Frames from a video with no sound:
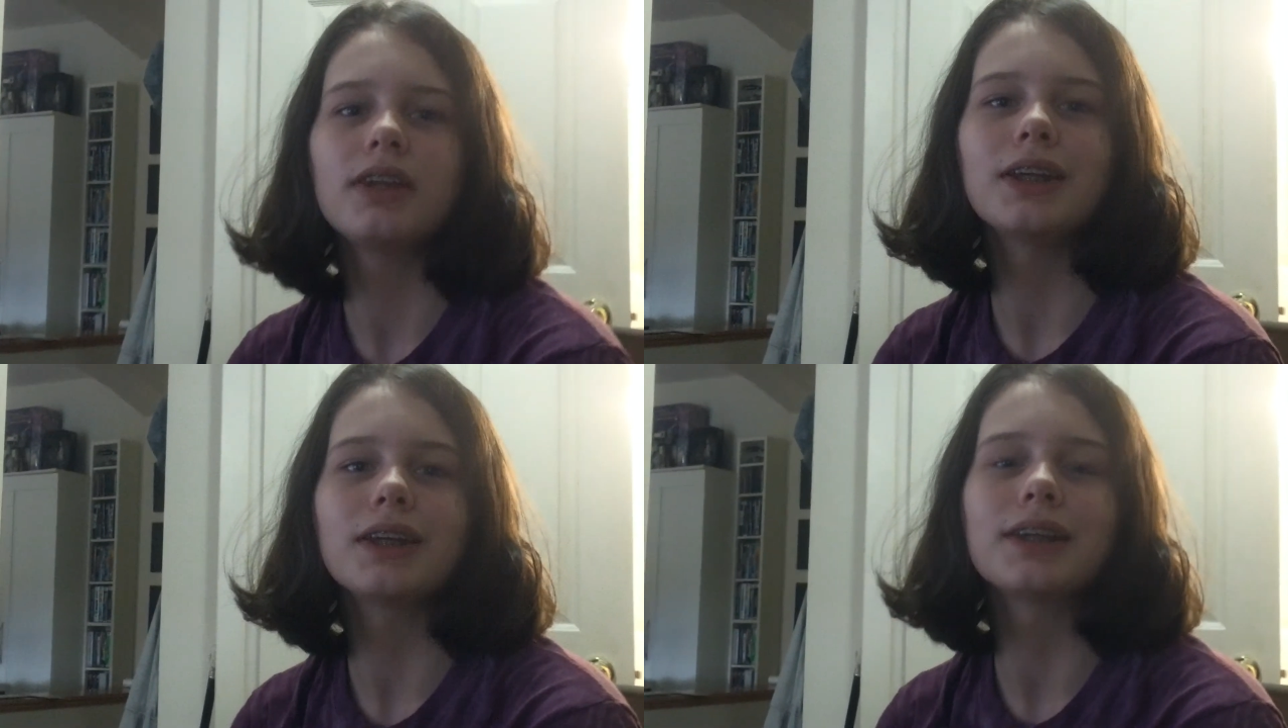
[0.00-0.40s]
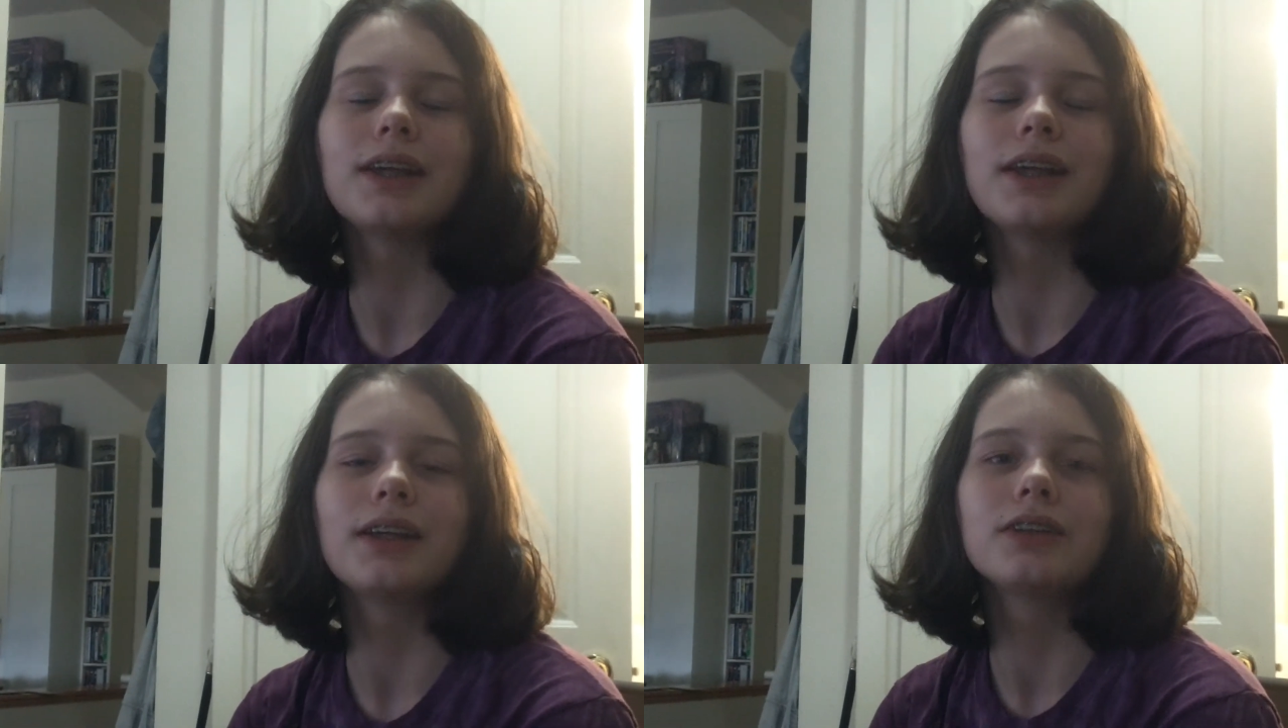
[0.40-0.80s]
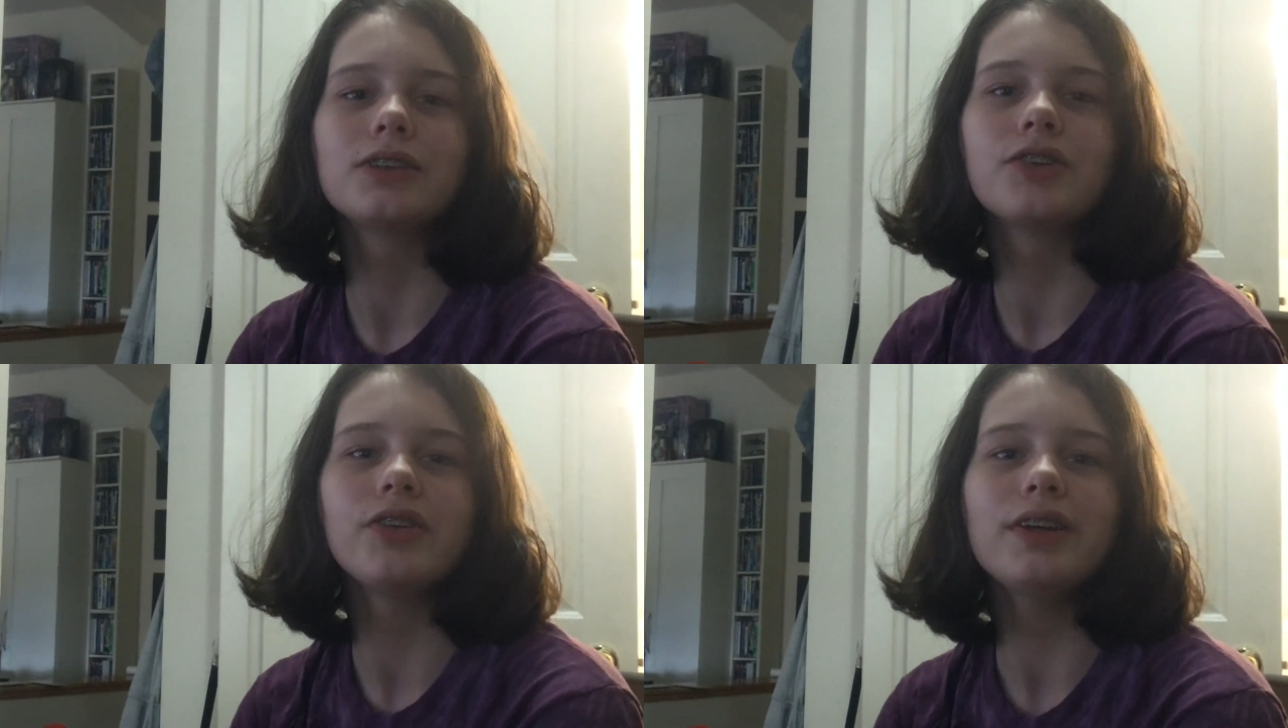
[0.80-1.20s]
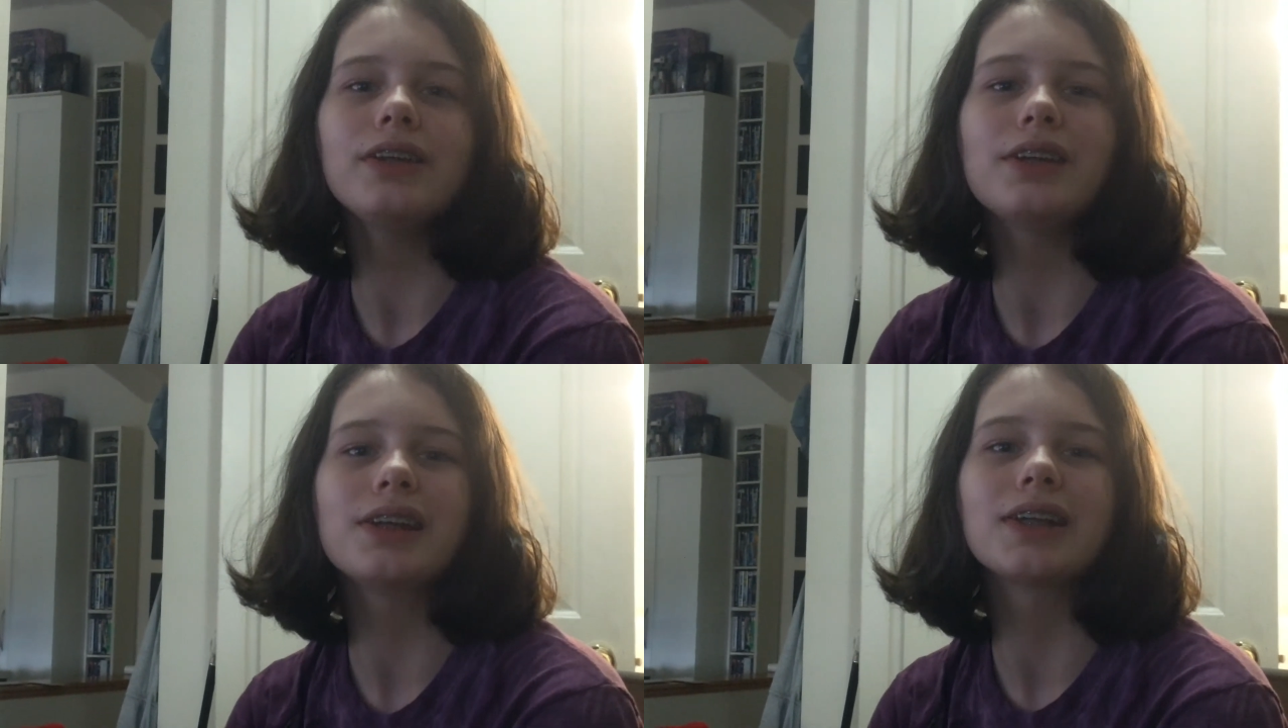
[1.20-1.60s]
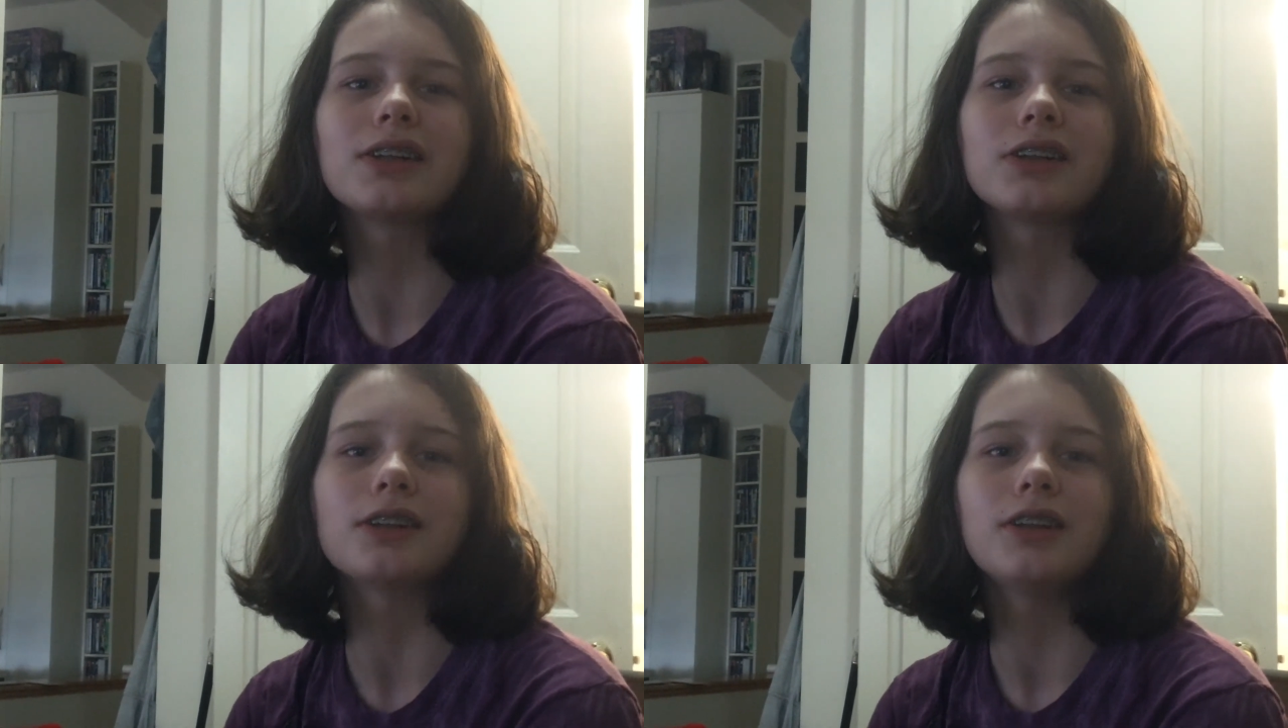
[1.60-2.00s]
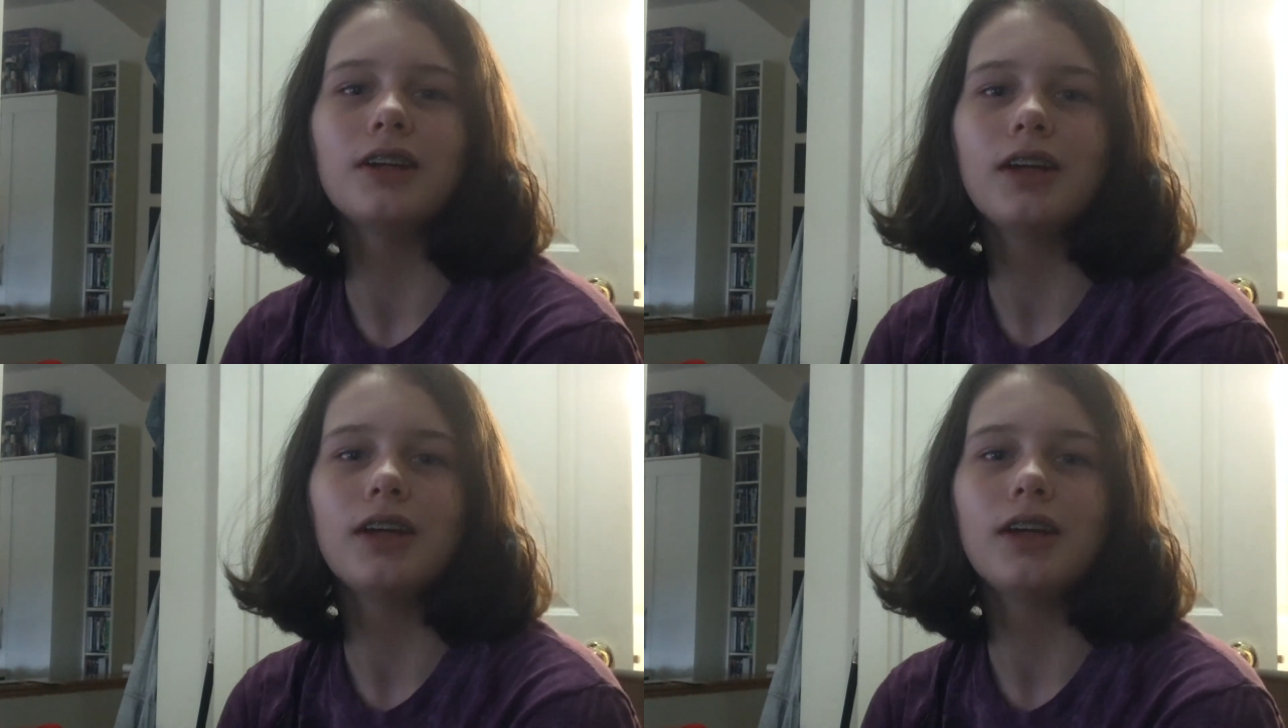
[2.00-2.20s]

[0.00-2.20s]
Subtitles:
This is Julia Lister